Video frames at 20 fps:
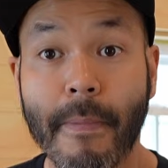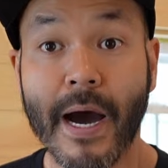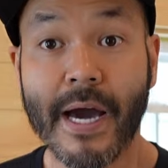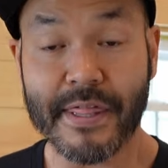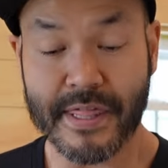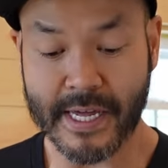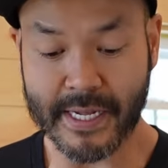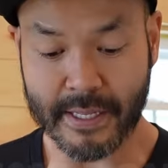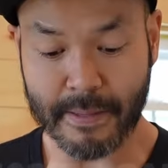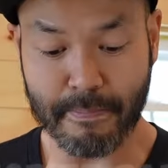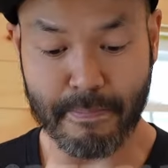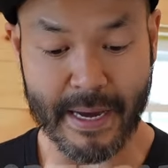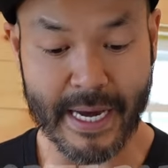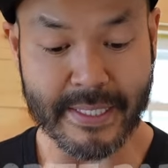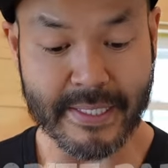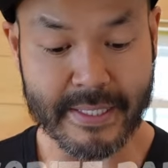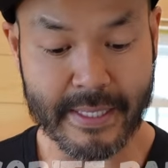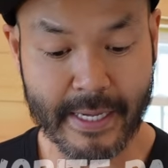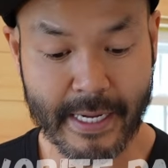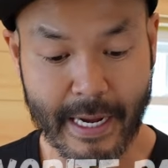But I think the
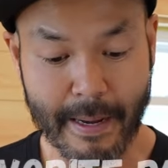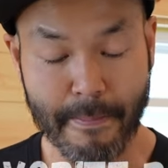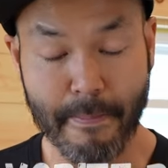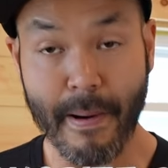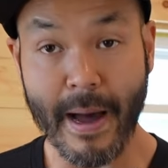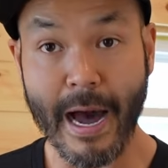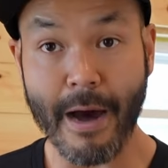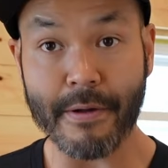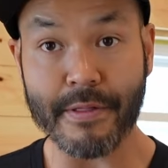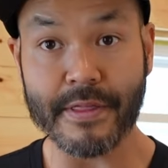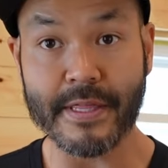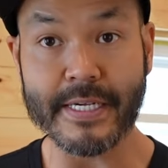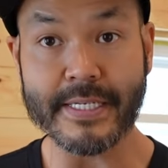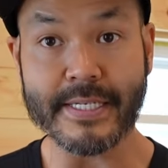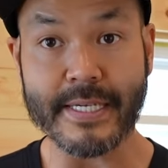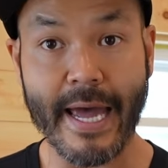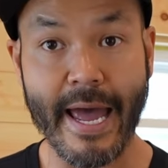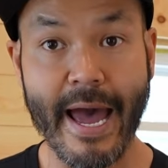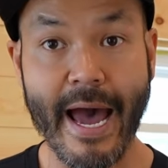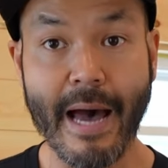best thing about
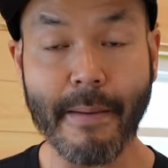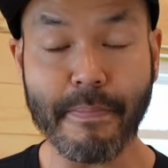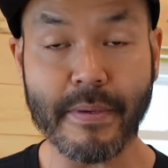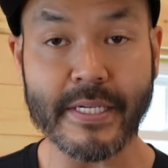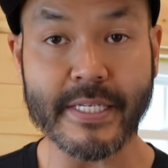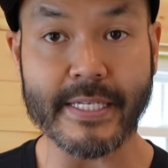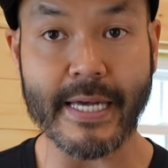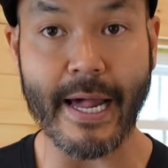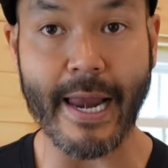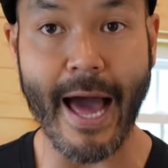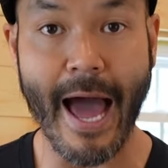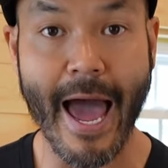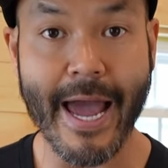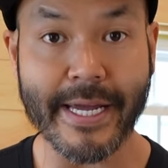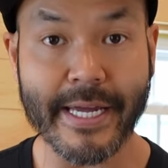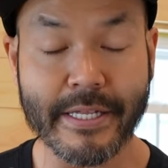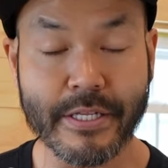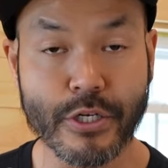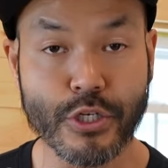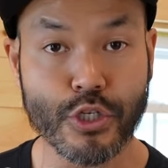this app is that I
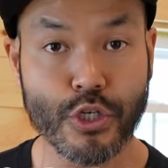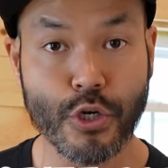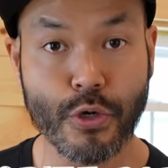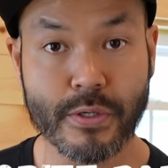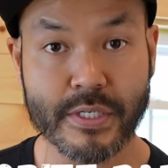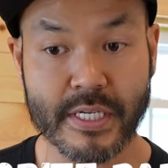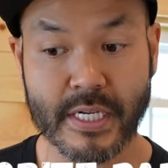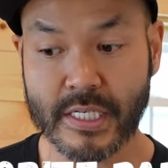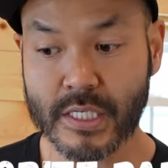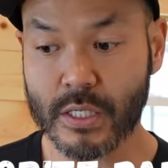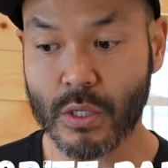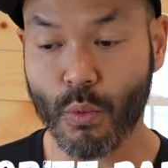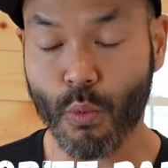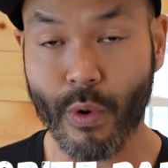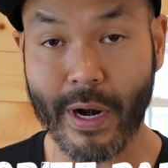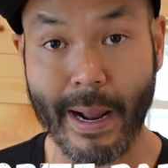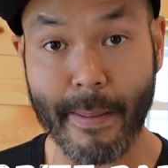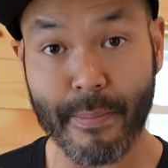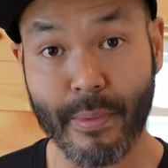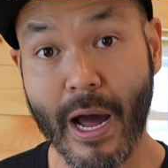get to use this
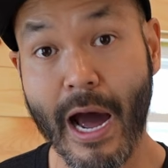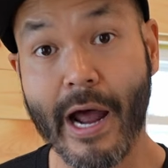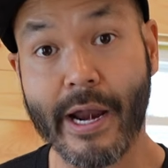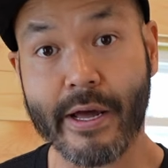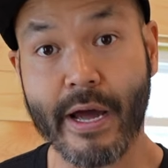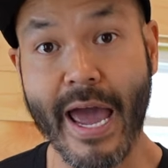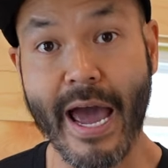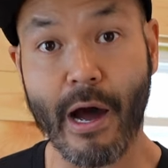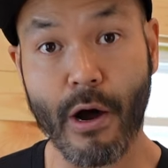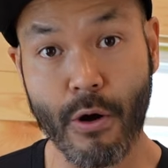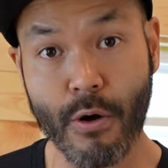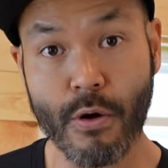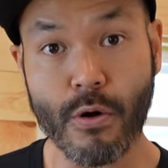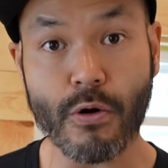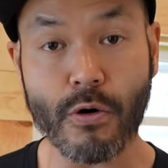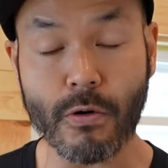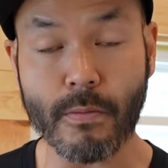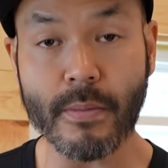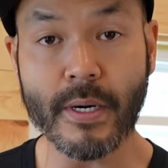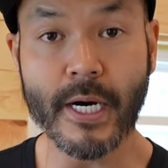when I'm not at
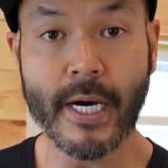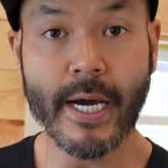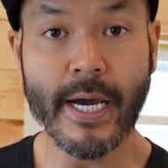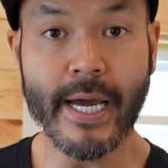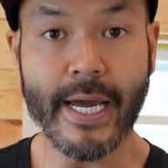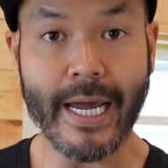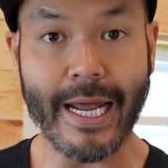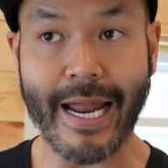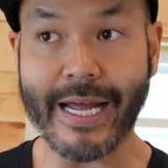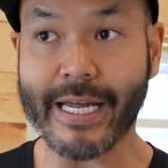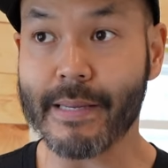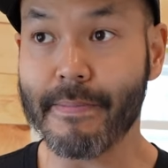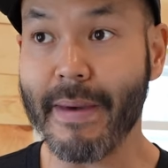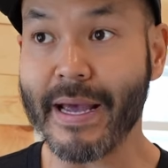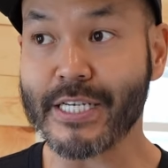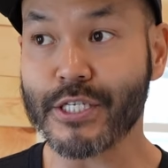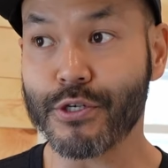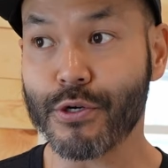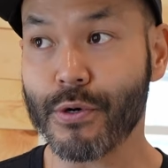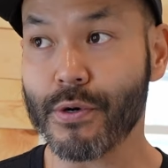home and I can
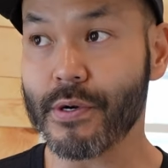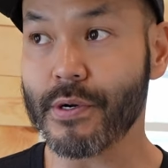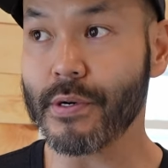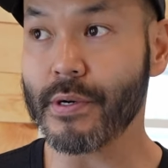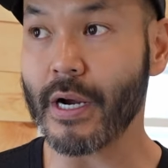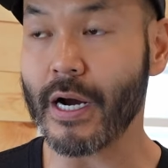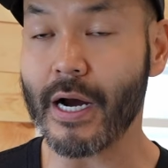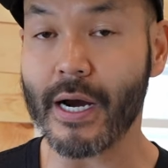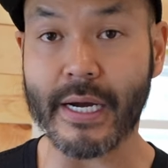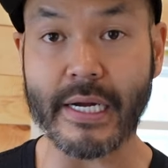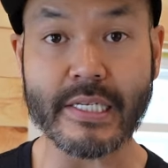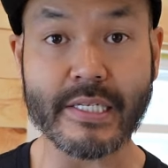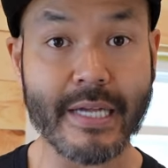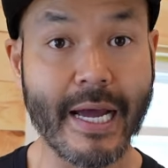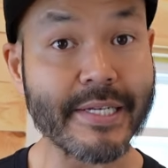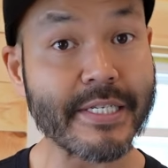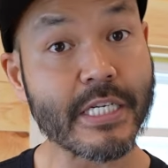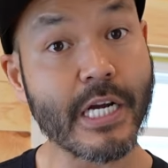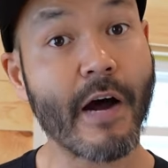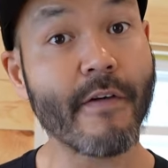make sure uh, it's
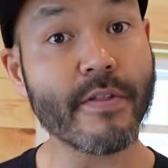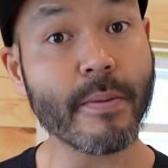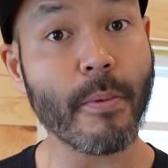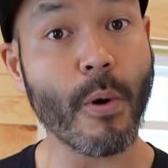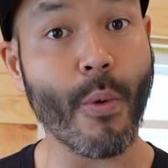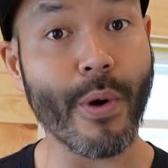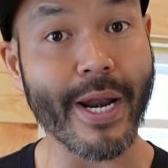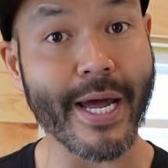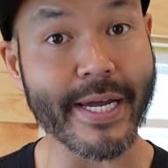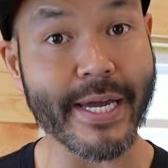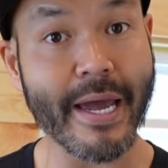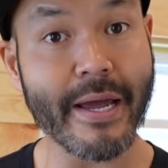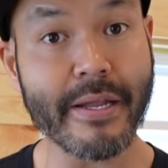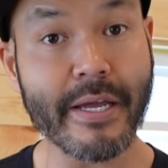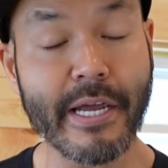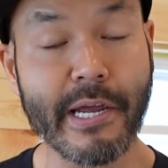nice and comfortable when I get